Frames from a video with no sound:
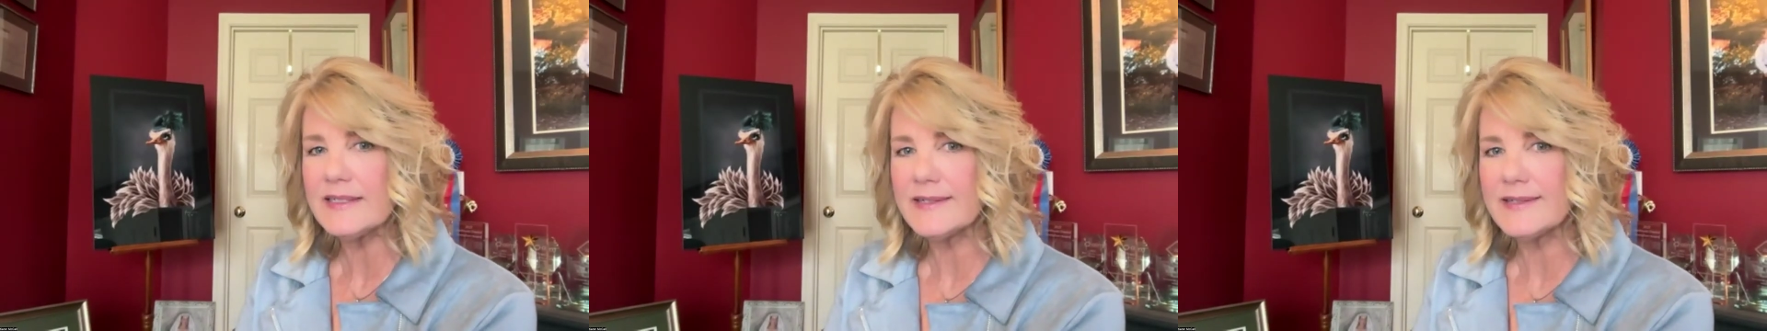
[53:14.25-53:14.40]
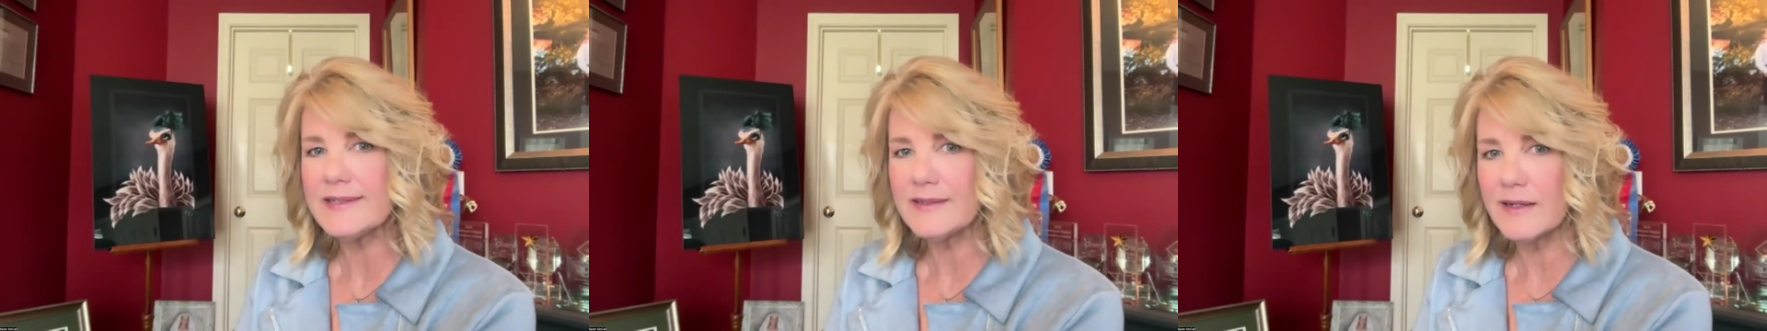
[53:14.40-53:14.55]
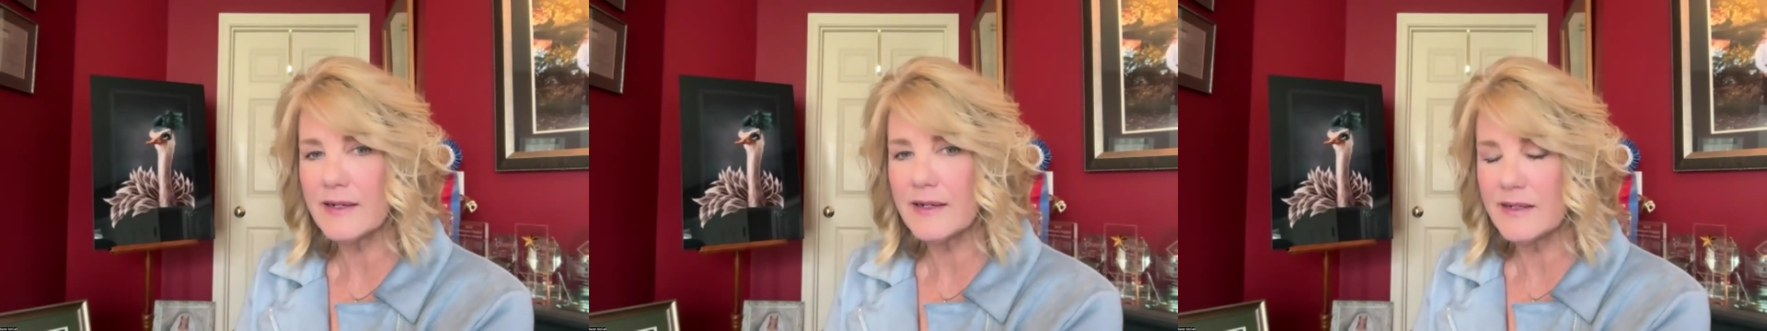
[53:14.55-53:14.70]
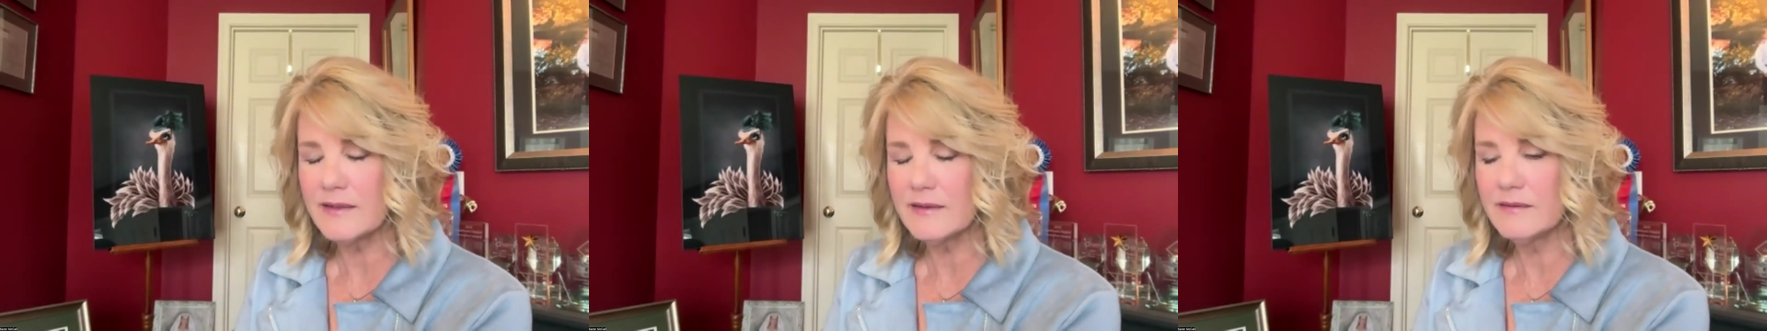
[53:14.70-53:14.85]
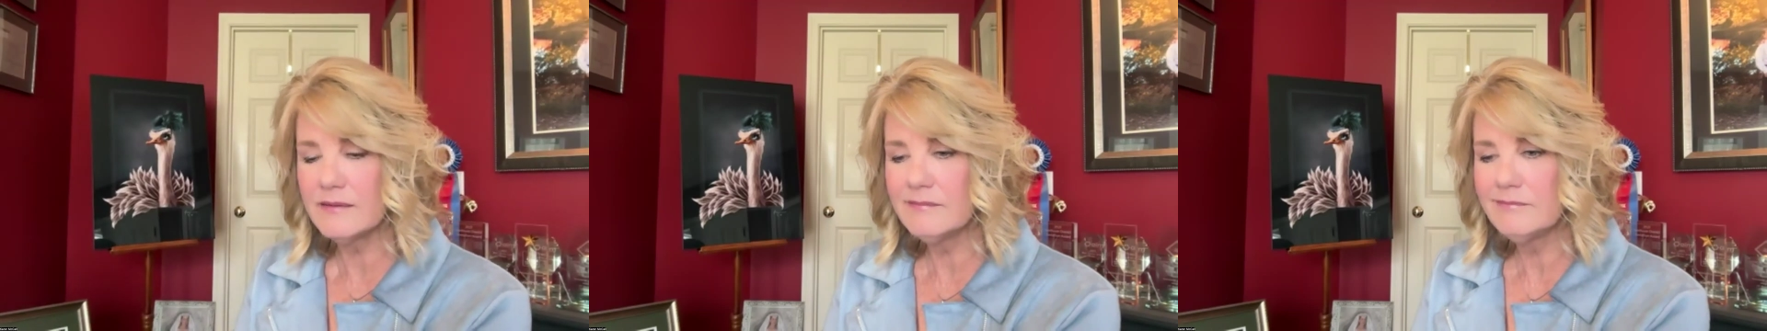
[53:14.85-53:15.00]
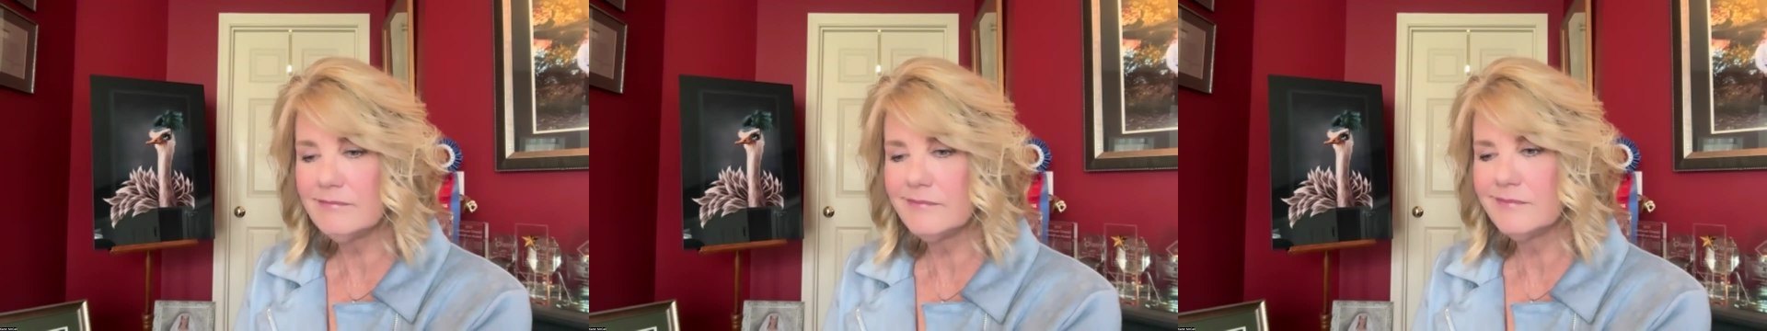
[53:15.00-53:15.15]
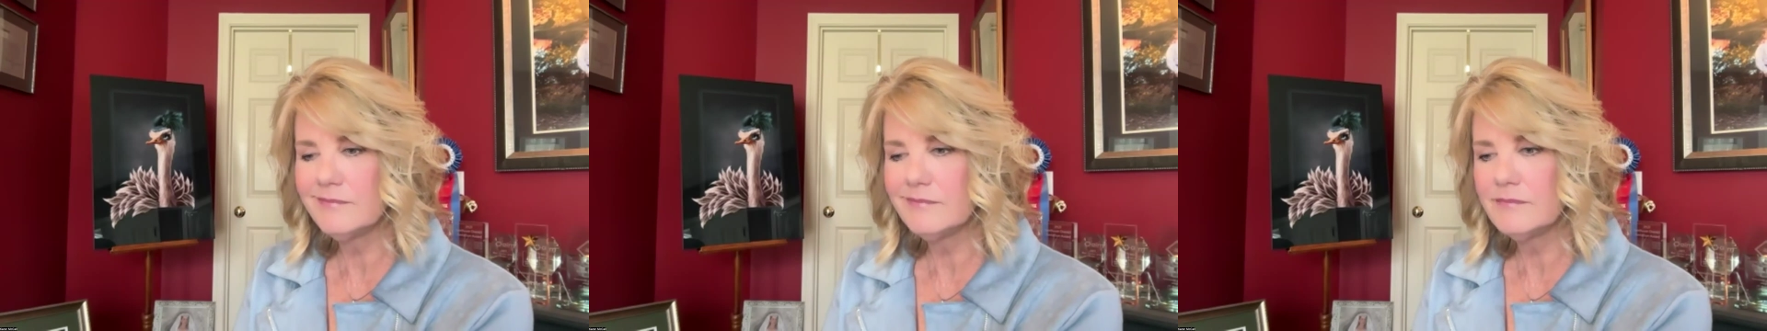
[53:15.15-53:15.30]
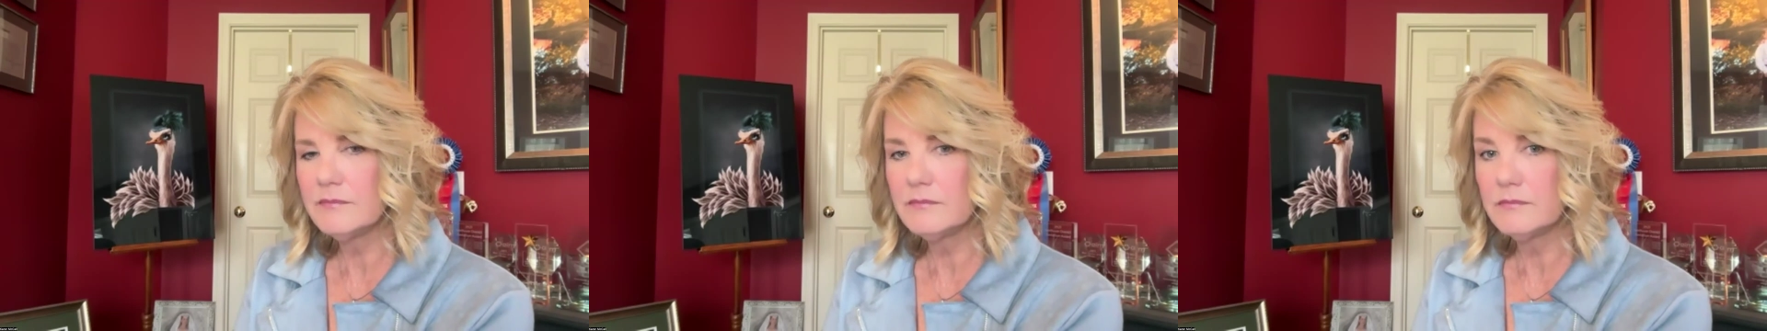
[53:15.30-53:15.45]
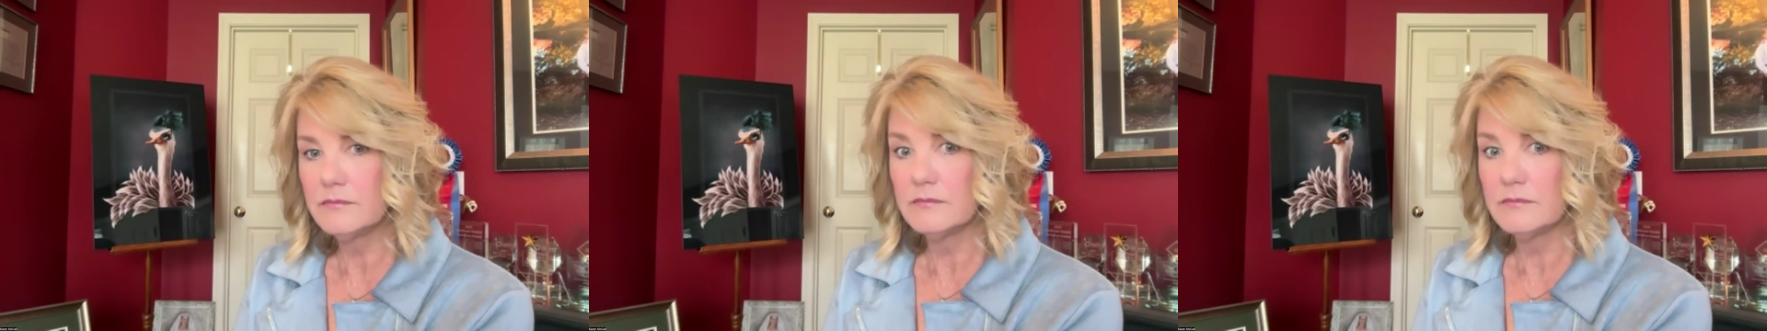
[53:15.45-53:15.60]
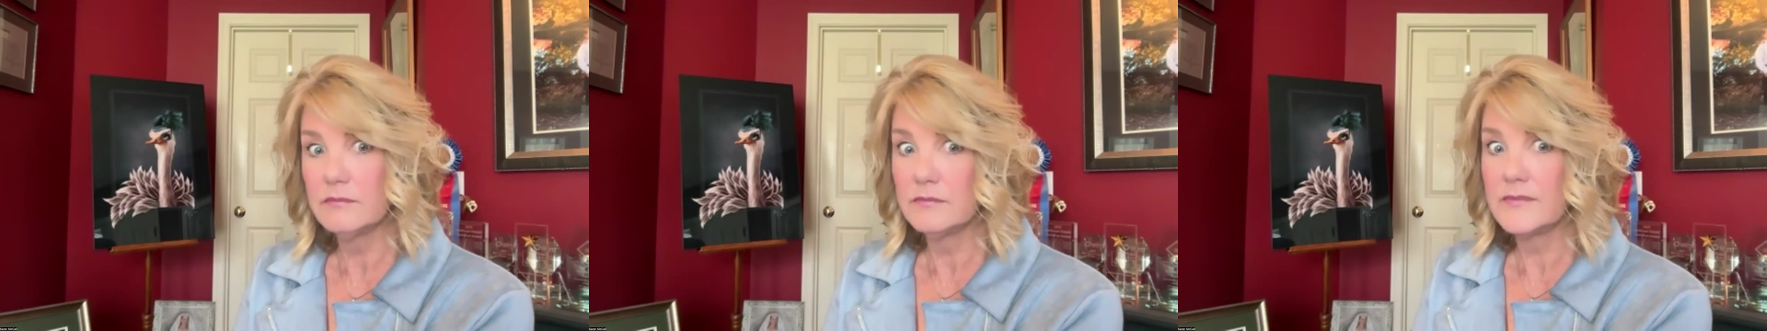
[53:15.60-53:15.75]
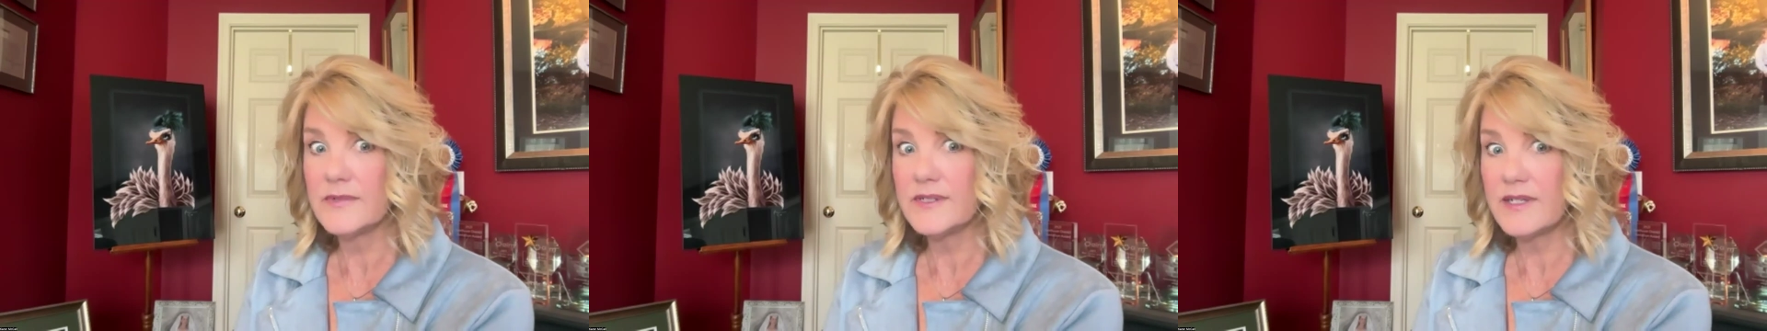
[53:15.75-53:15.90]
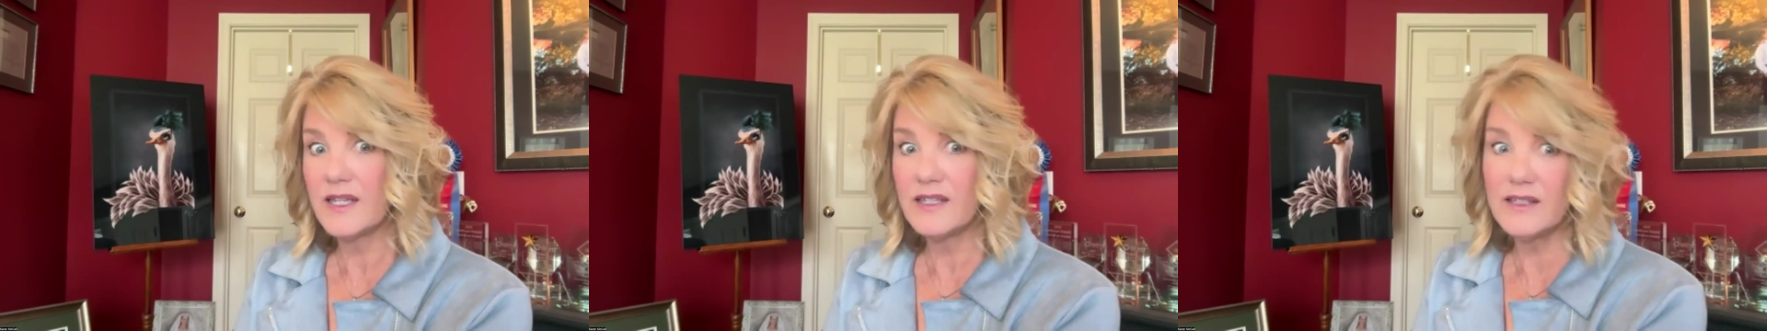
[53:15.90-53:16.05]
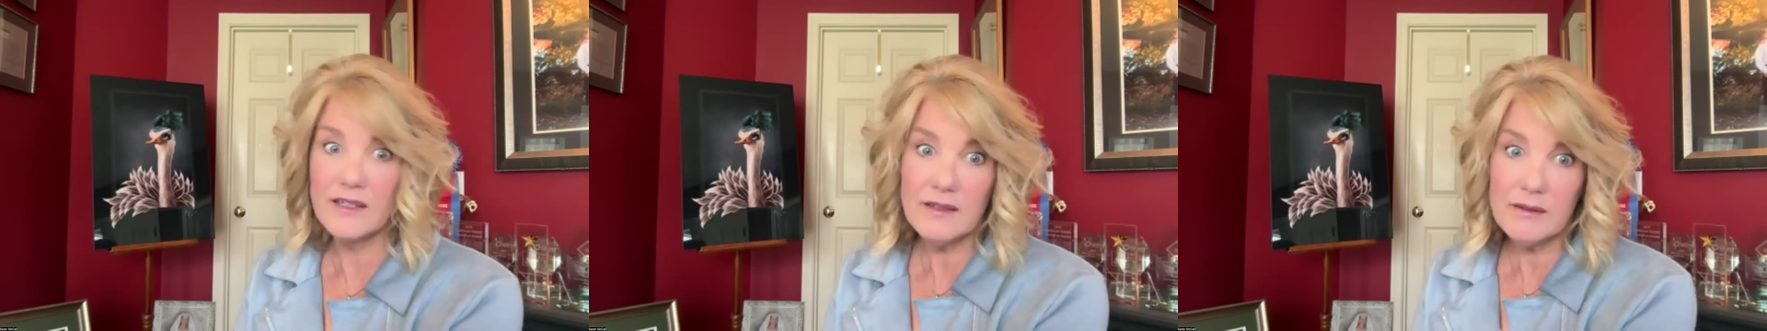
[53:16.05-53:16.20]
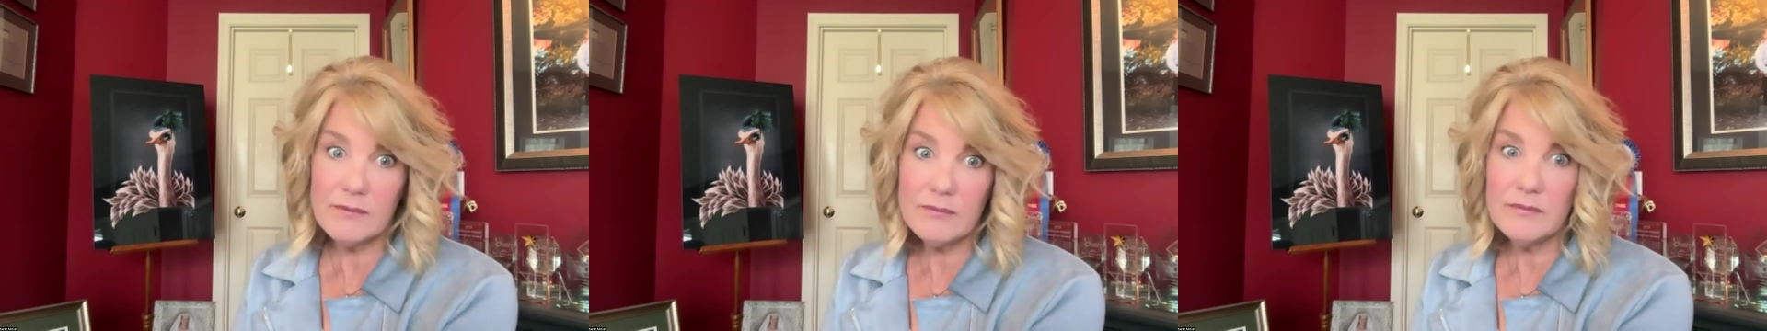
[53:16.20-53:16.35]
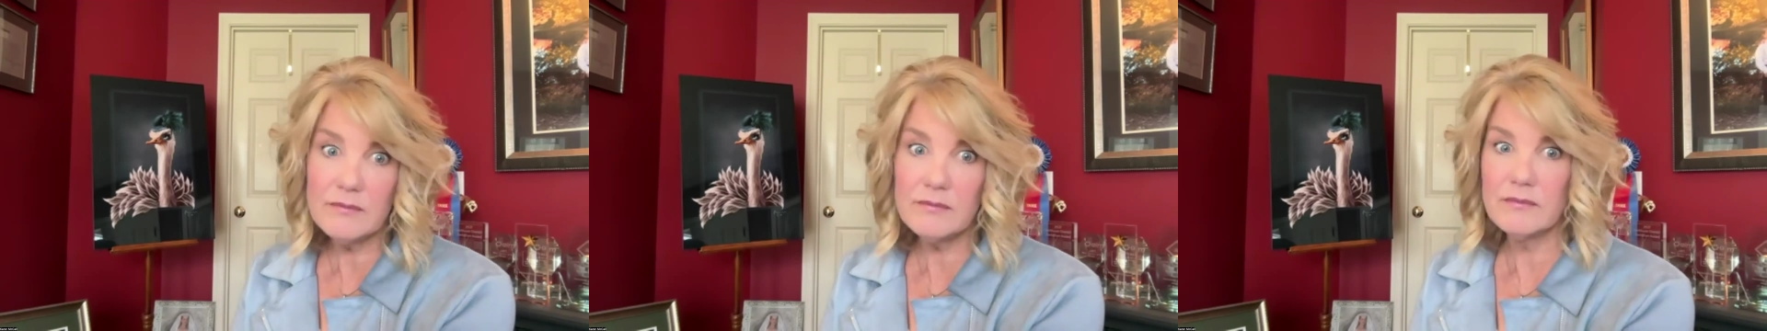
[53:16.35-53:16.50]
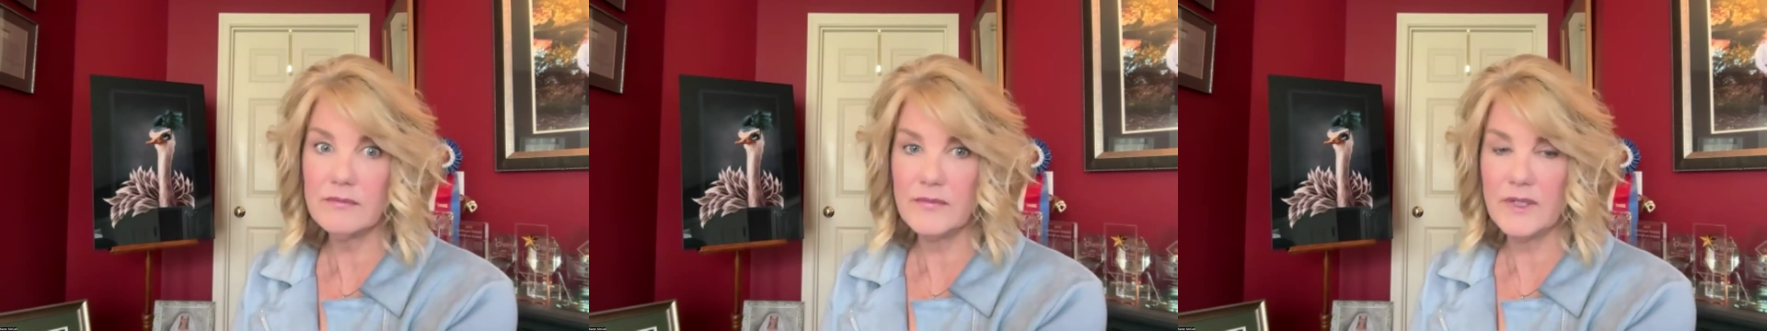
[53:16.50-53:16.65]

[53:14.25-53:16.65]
start selling them.